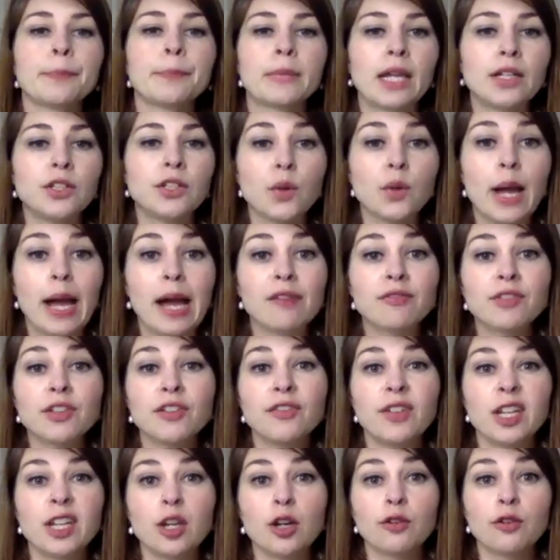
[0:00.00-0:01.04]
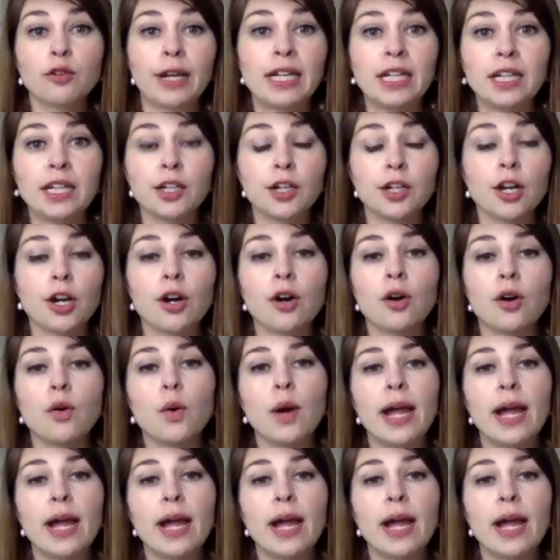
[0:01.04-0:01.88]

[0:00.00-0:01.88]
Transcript: and you have the video ready to go